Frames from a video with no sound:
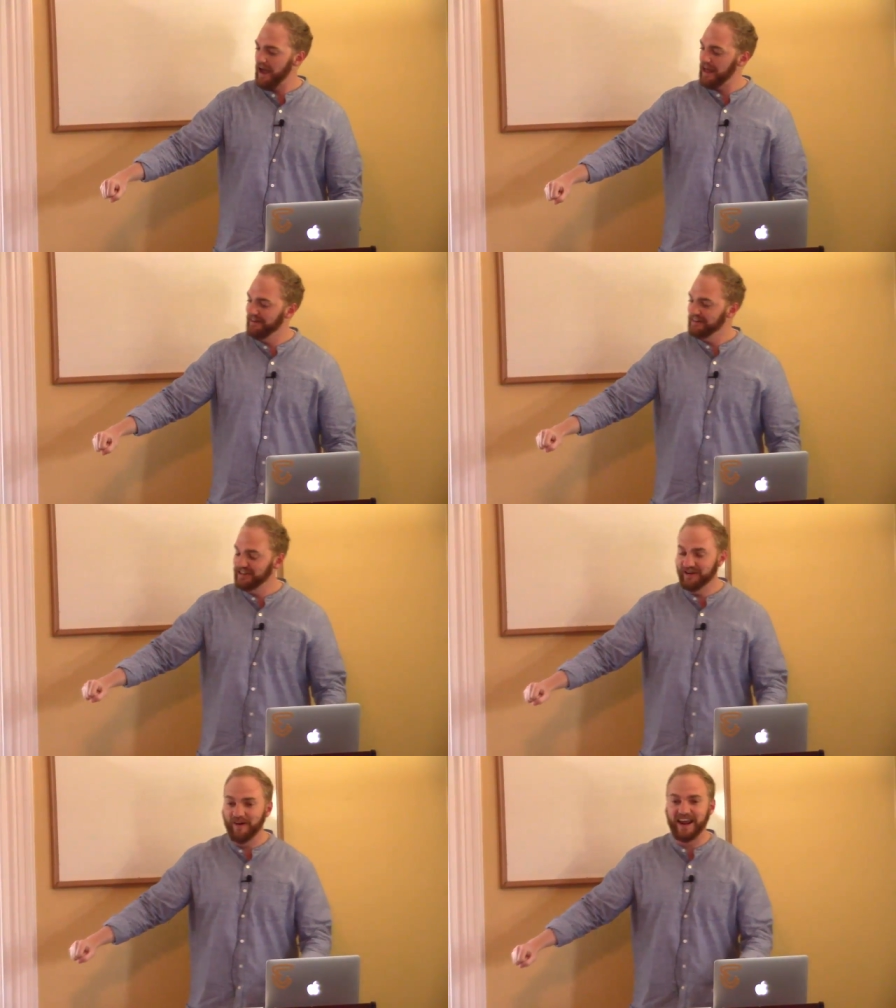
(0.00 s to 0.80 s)
And
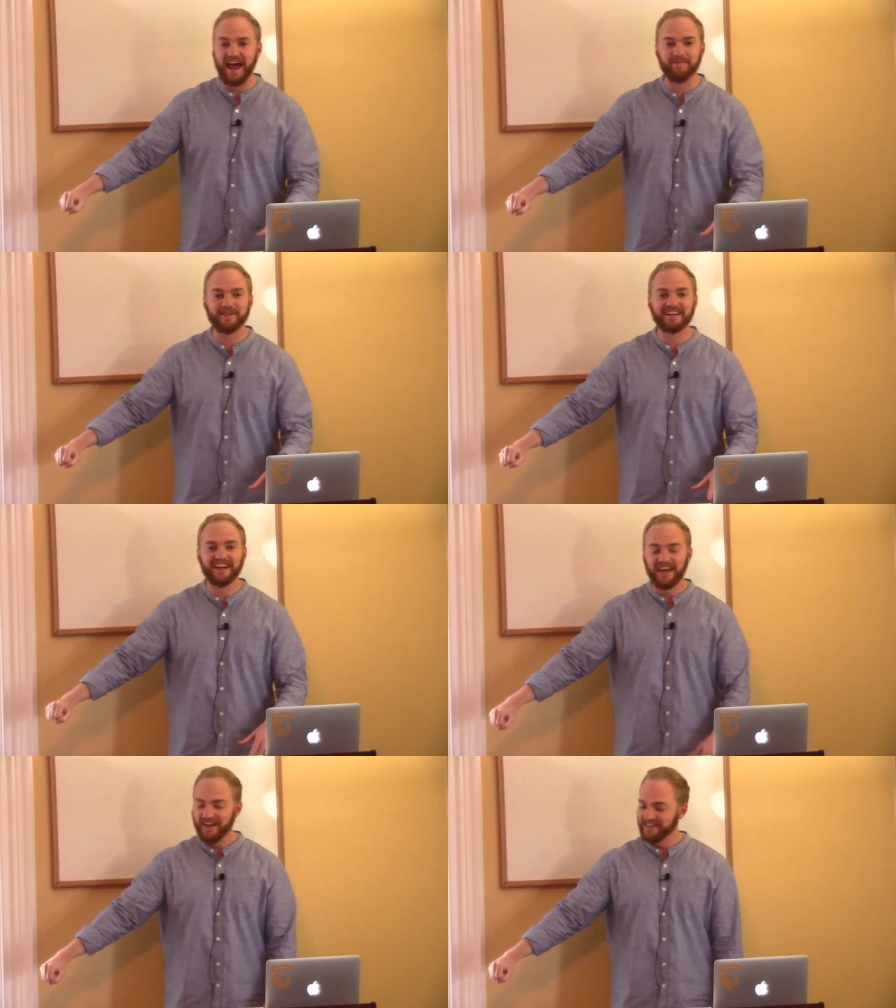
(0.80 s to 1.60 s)
do you know what
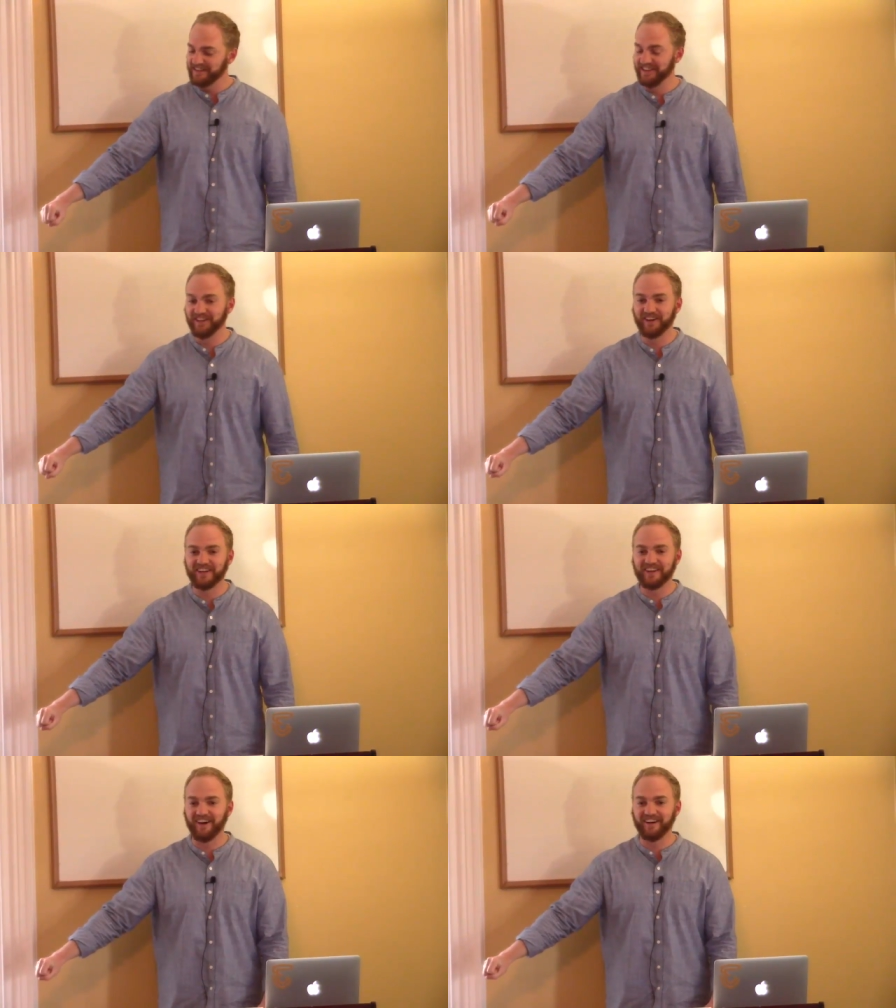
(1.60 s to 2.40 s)
happened? The
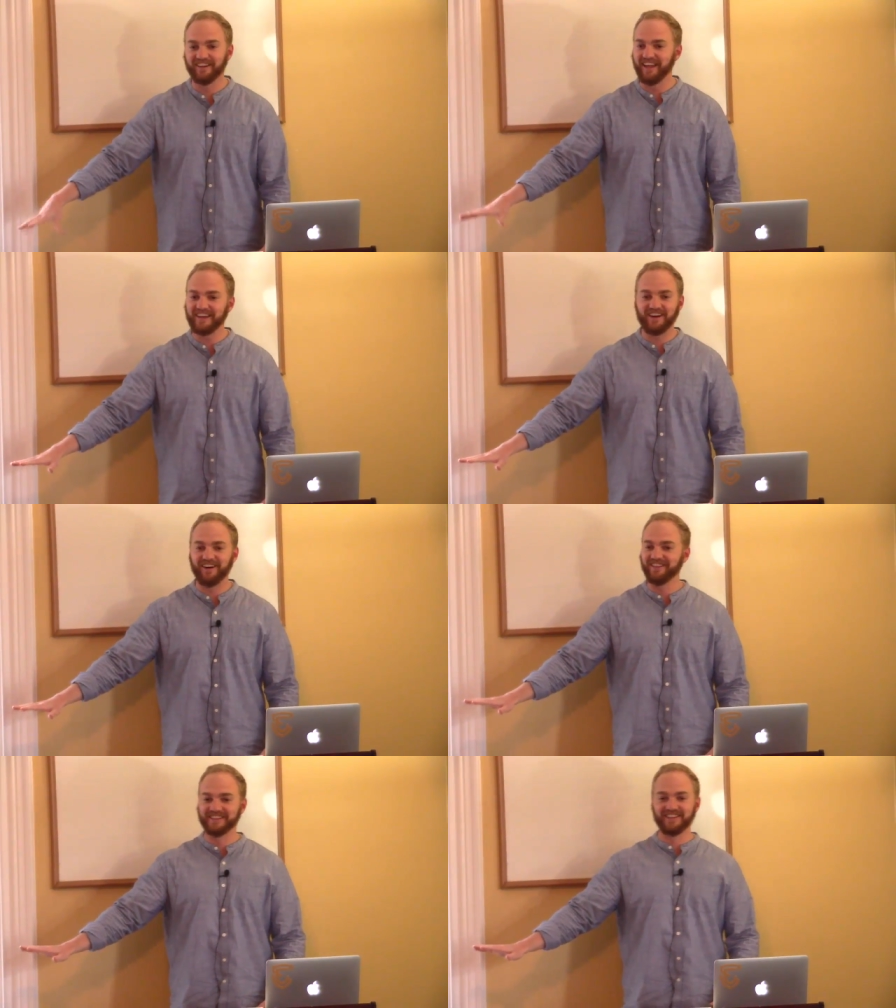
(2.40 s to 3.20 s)
security guard let
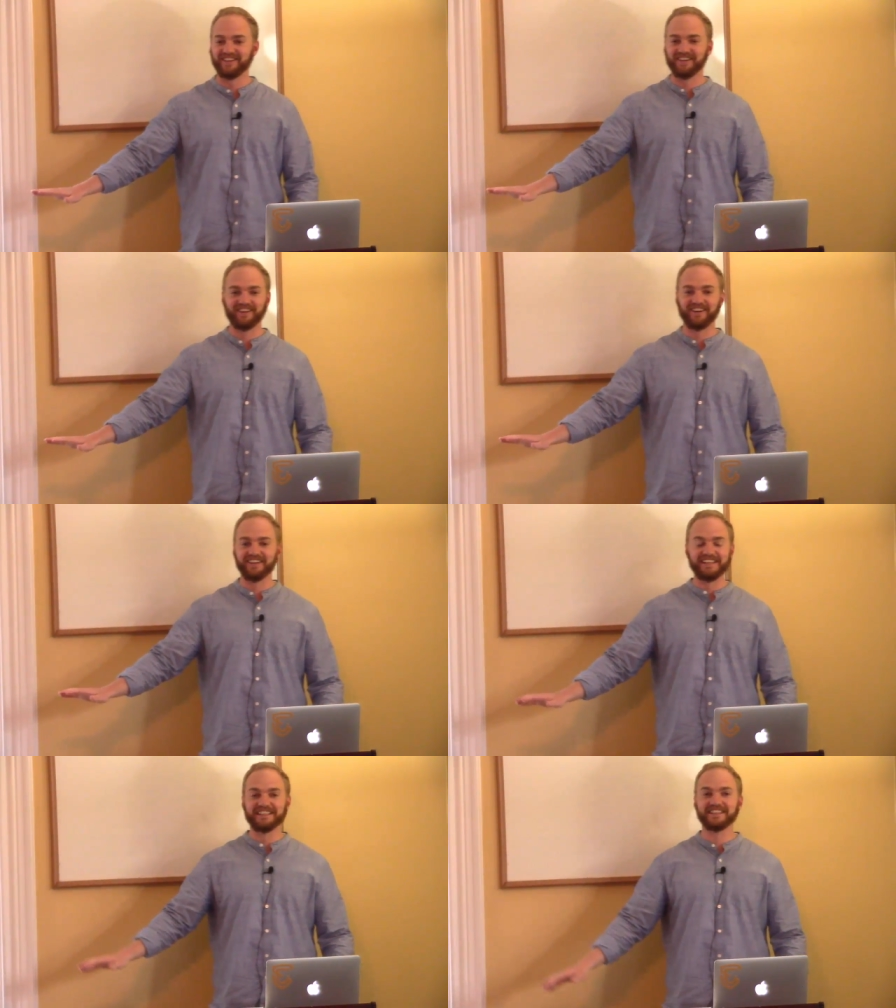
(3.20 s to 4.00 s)
go of this little
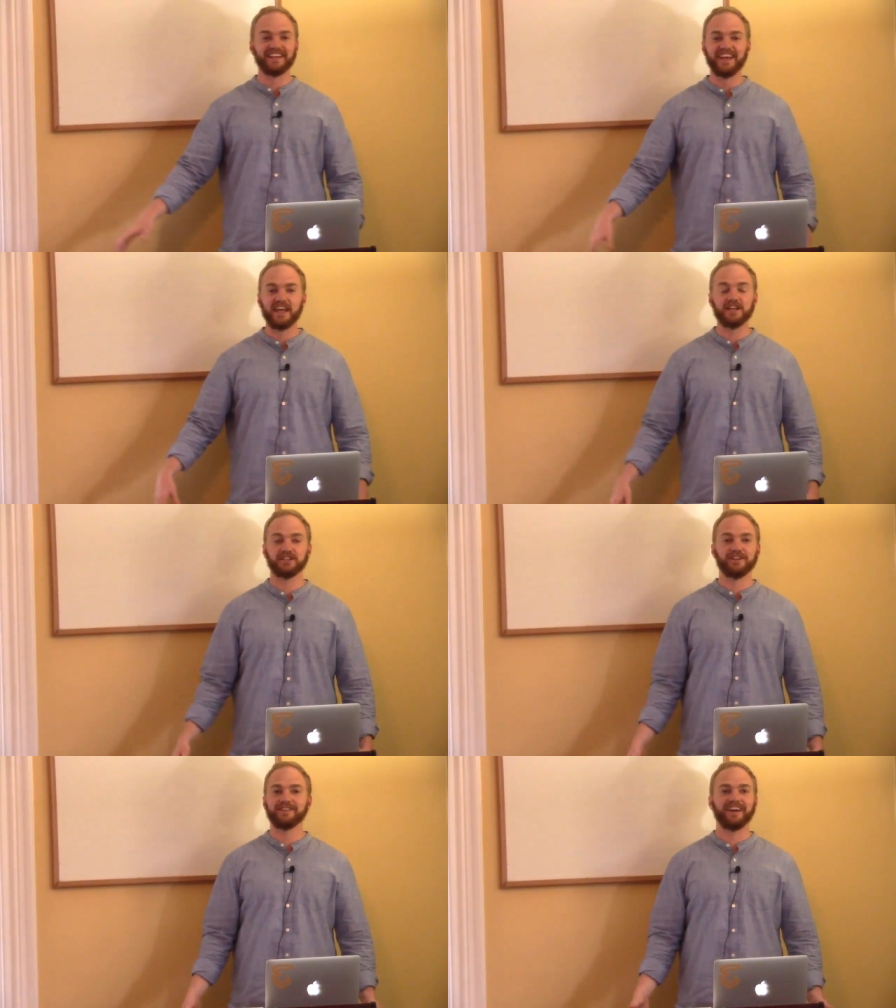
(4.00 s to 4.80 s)
girl and he just, he
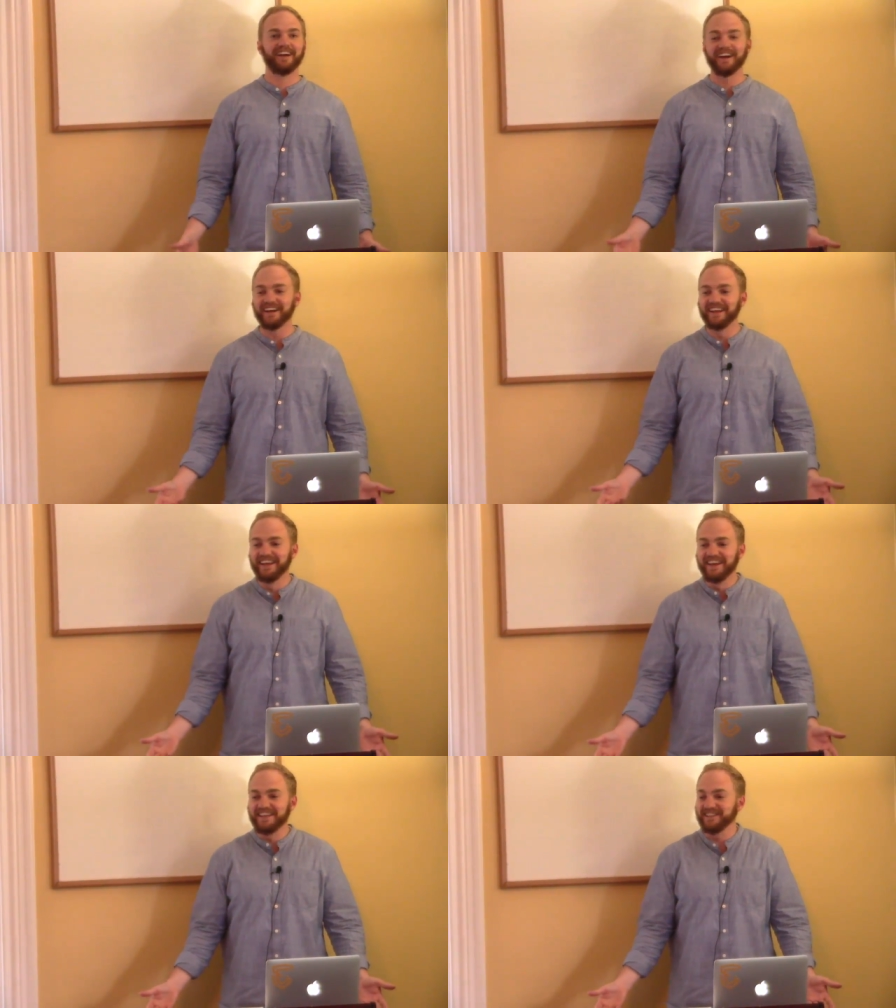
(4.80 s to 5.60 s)
stood there.
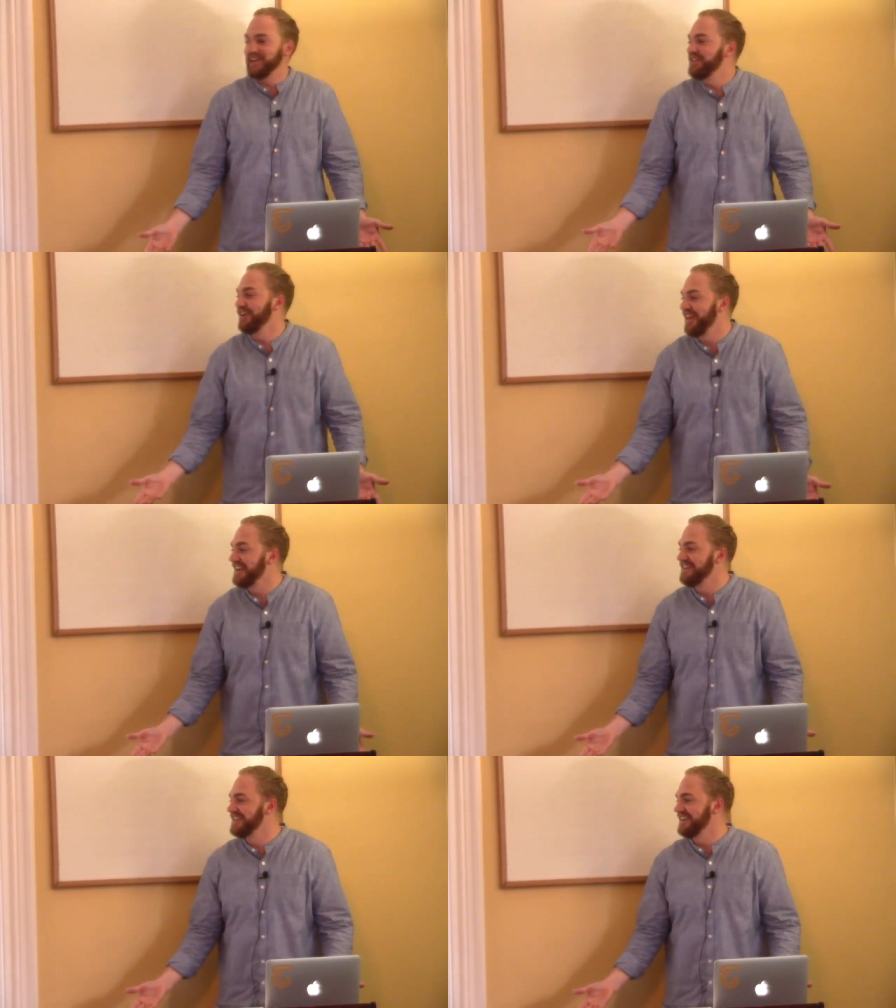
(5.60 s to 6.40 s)
He stood there
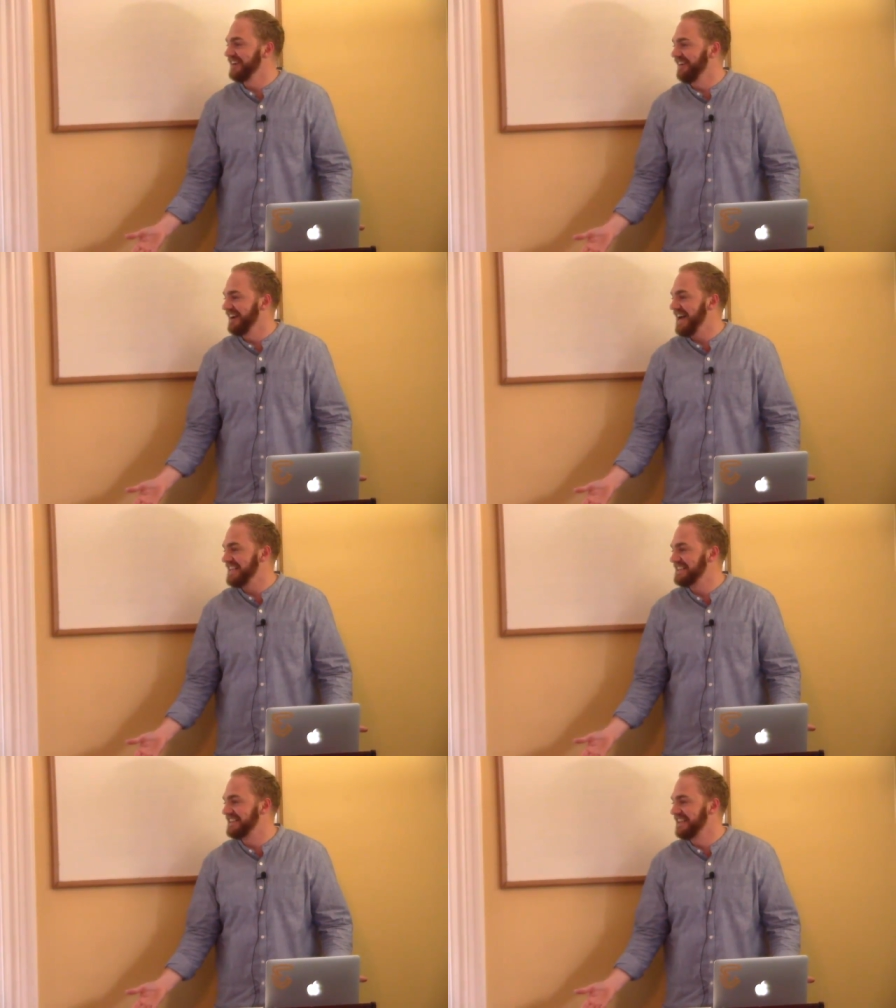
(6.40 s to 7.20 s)
like he was under
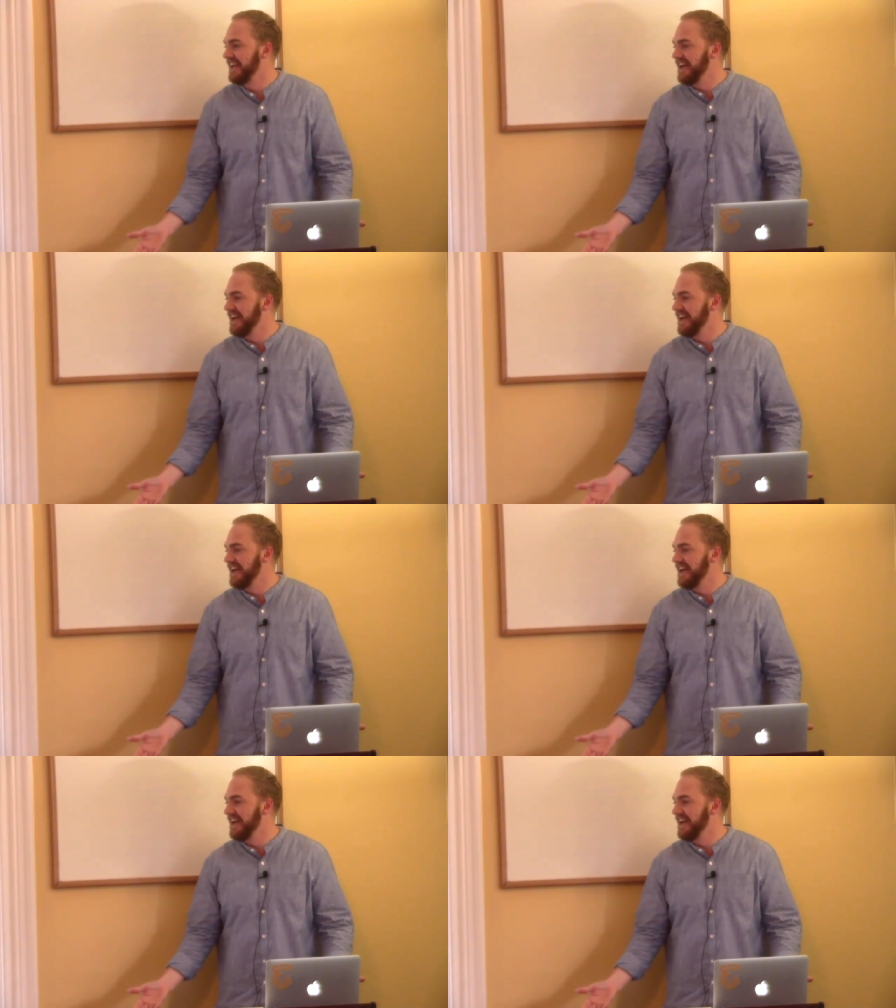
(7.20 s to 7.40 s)
arrest.